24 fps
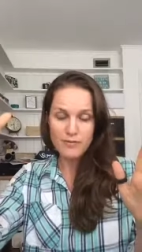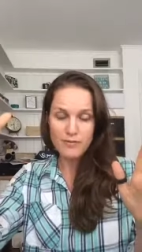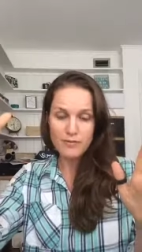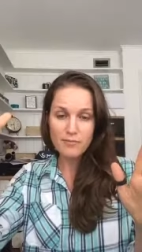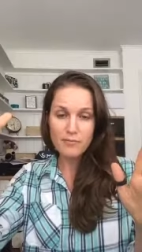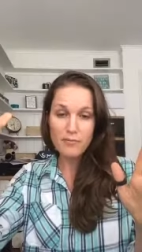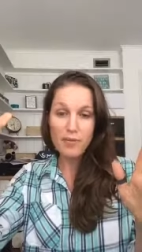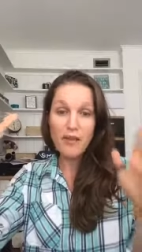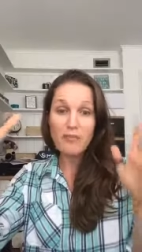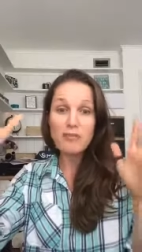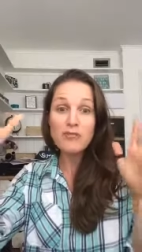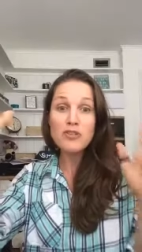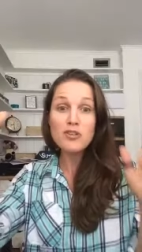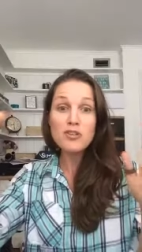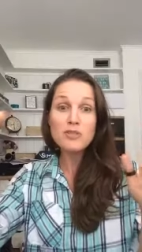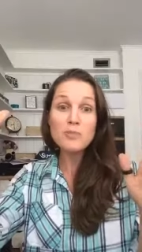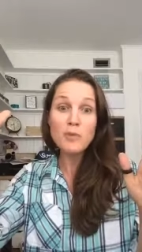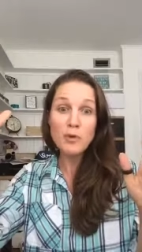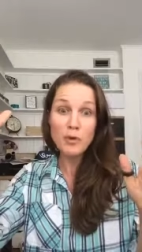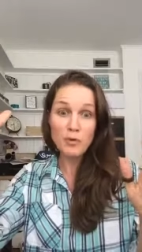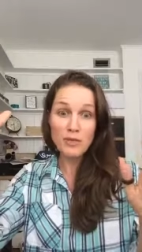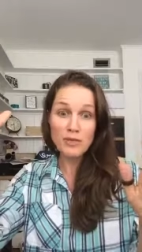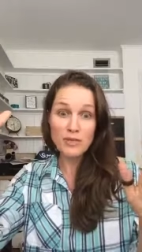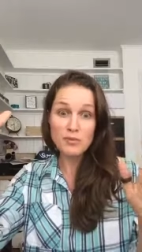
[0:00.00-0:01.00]
My first
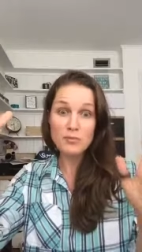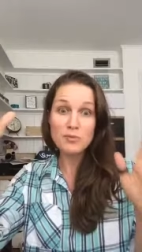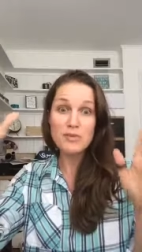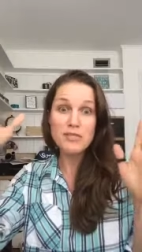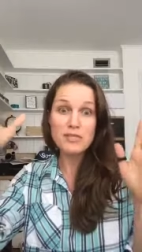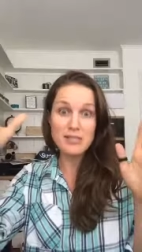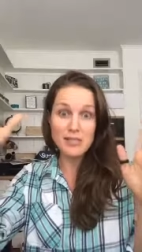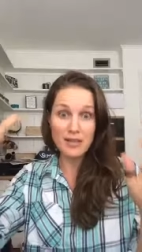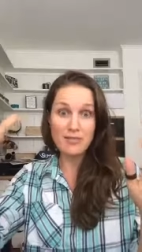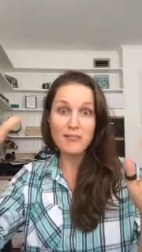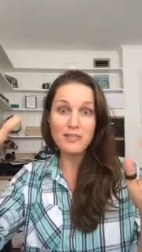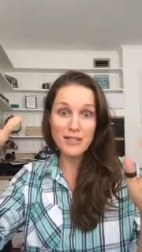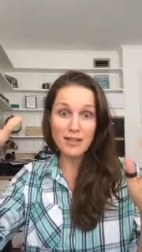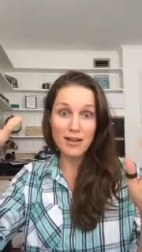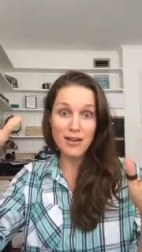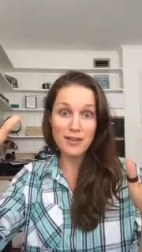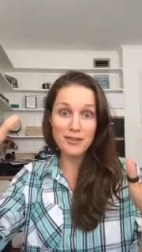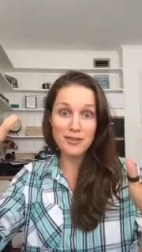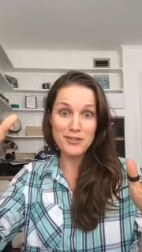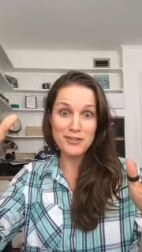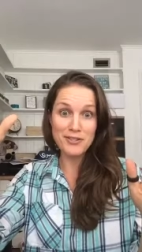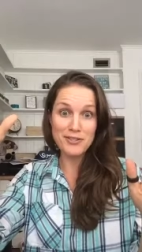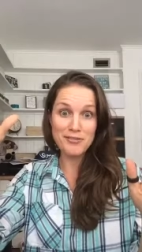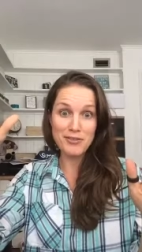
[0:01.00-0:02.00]
bonus was
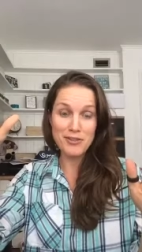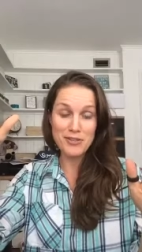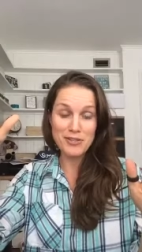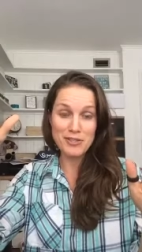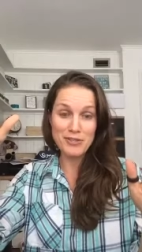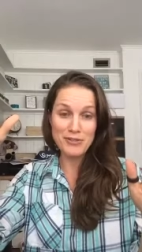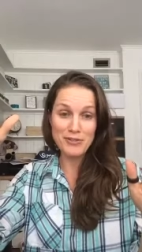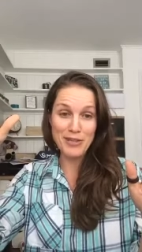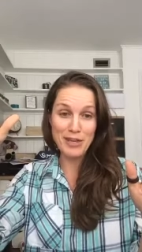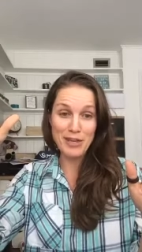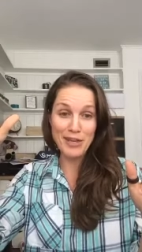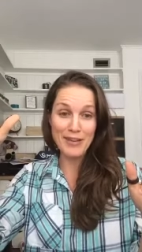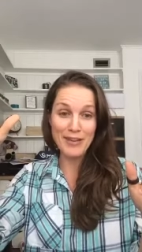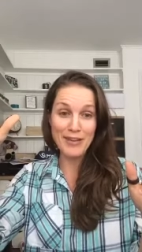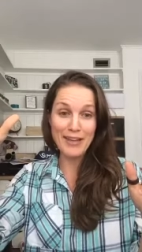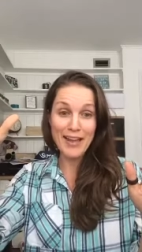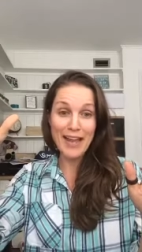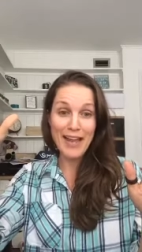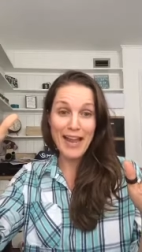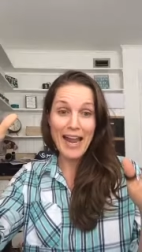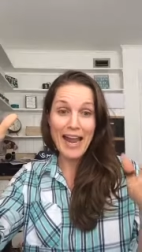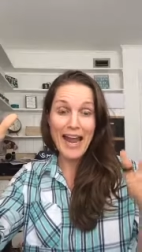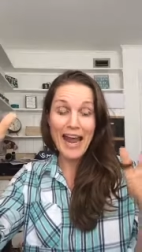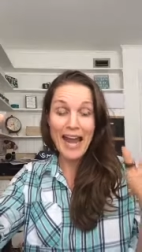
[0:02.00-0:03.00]
$7, first of all.
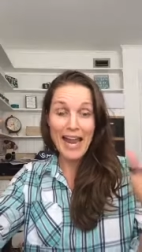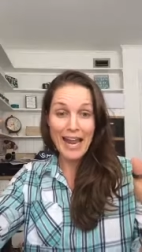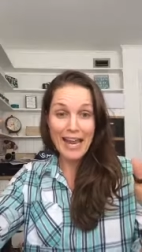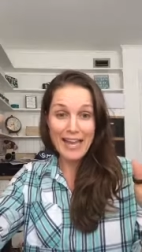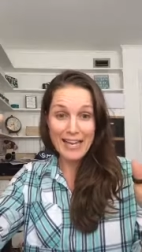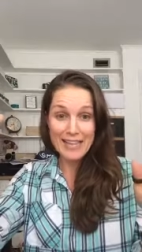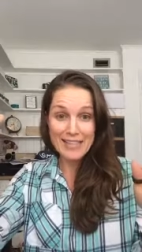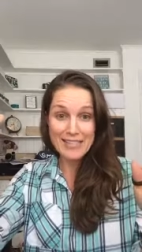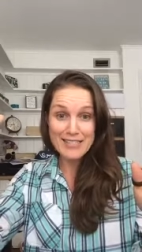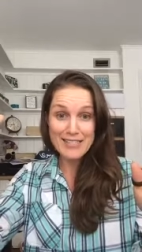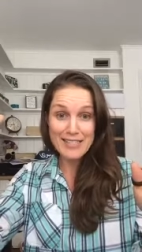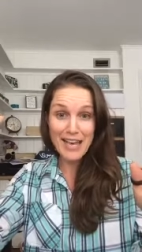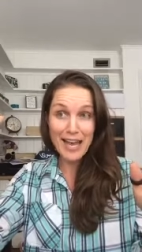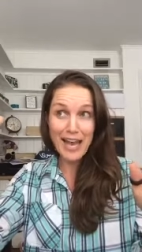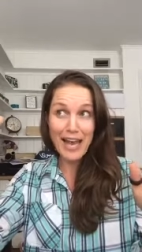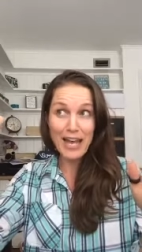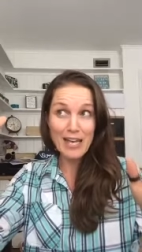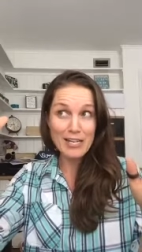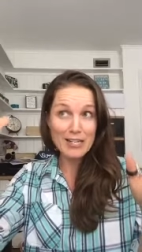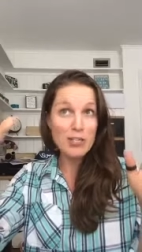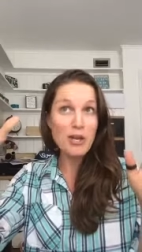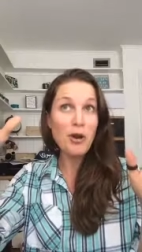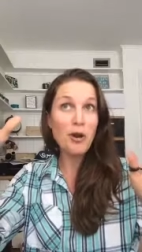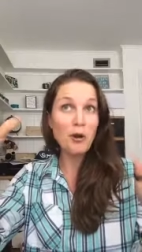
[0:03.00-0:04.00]
And I
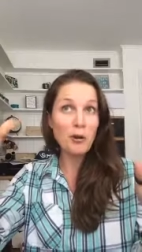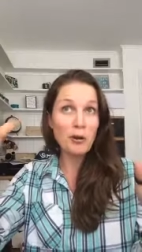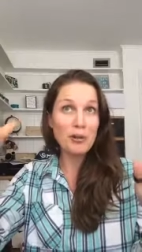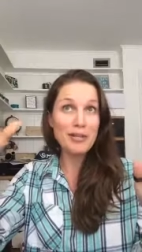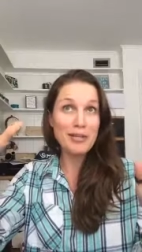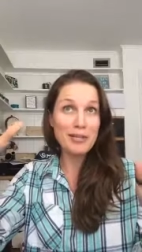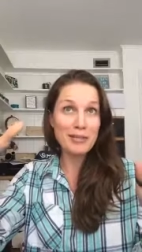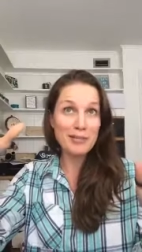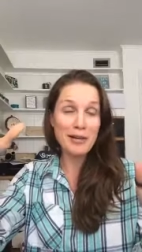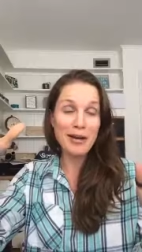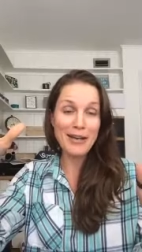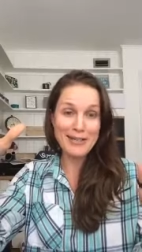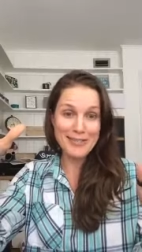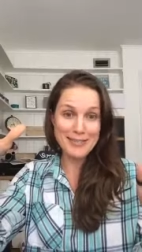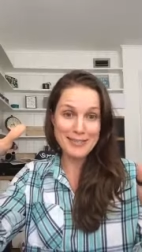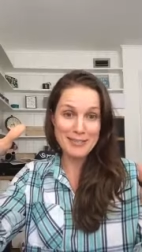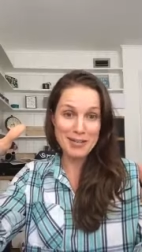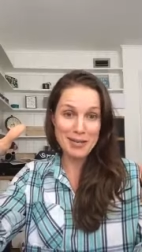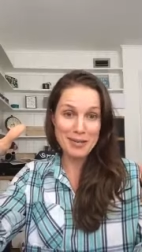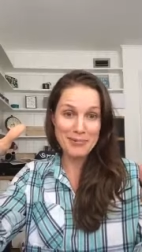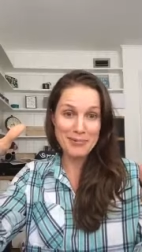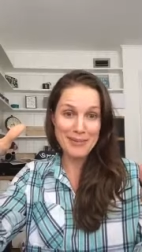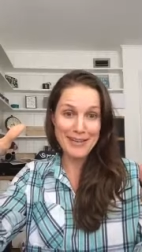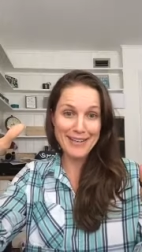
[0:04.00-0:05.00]
totally bought a
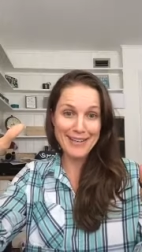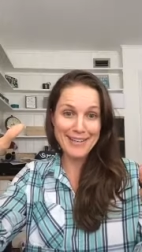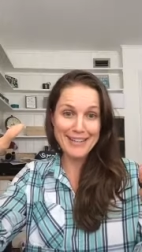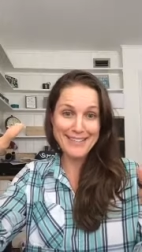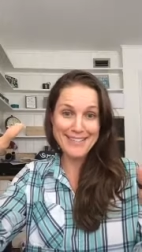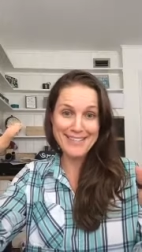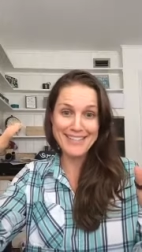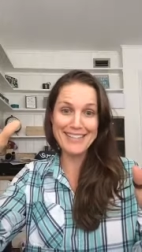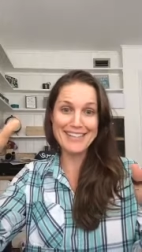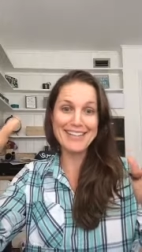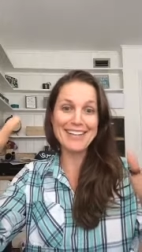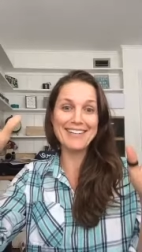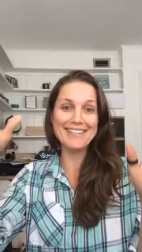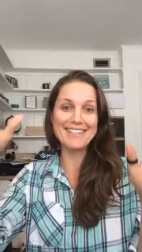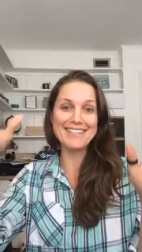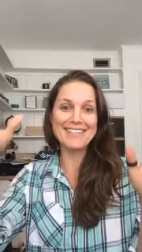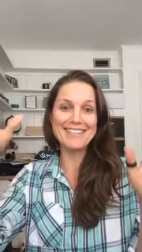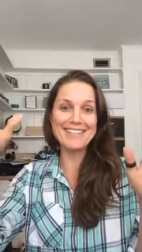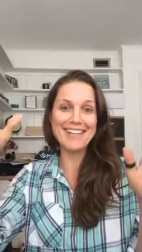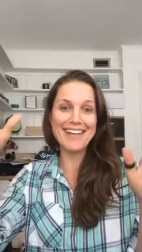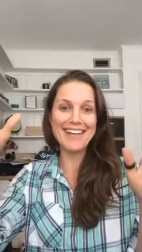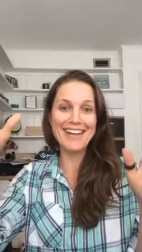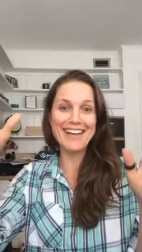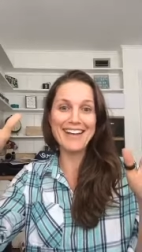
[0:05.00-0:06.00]
Starbucks and I was
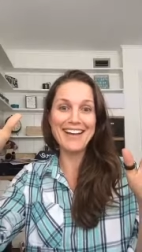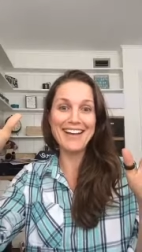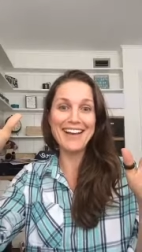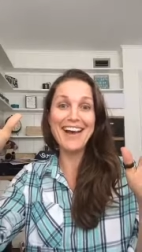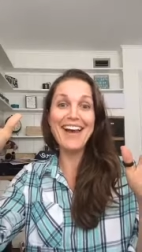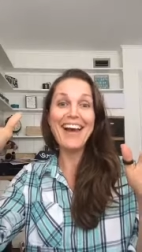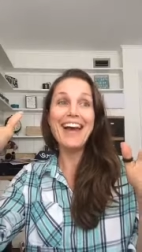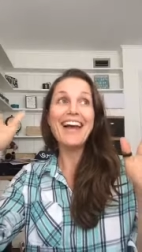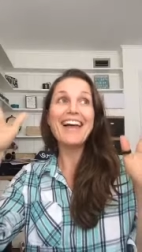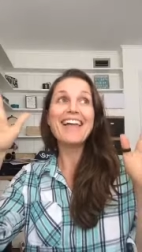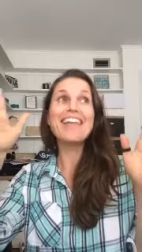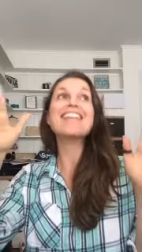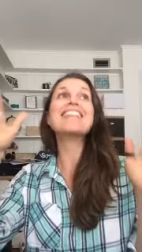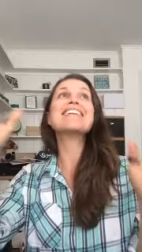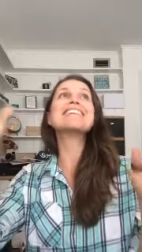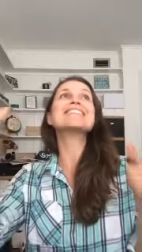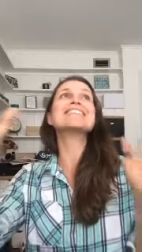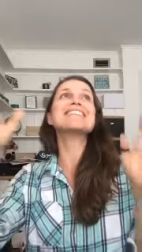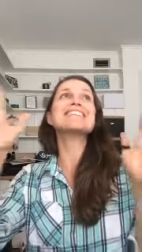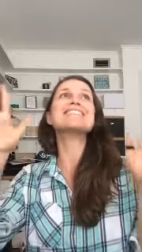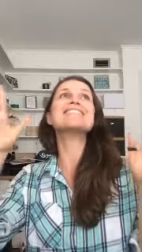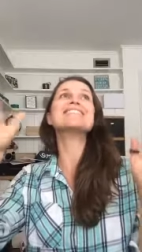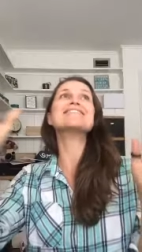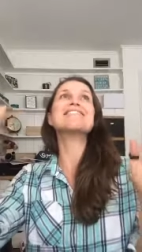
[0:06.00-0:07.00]
like, this
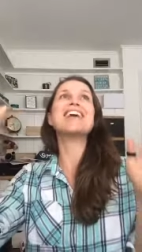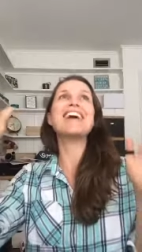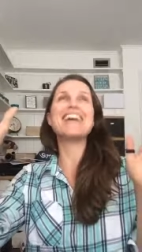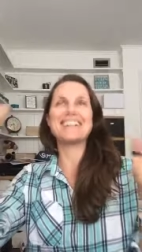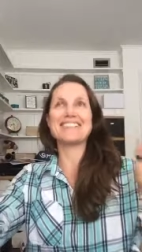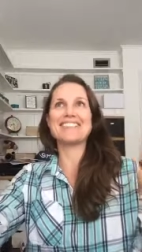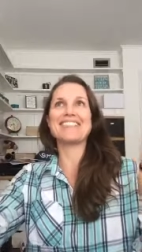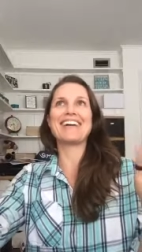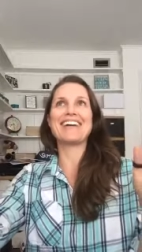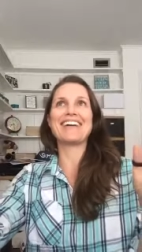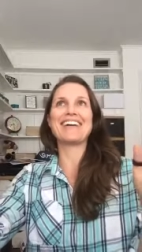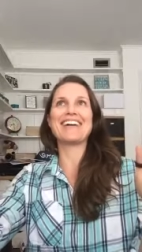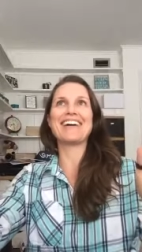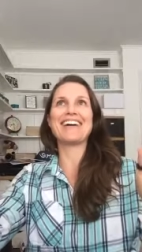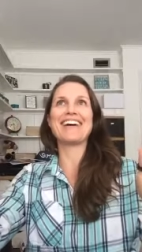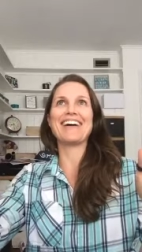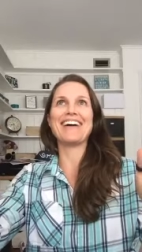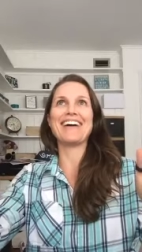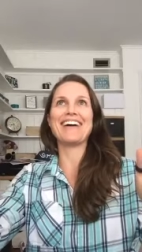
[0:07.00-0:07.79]
is amazing.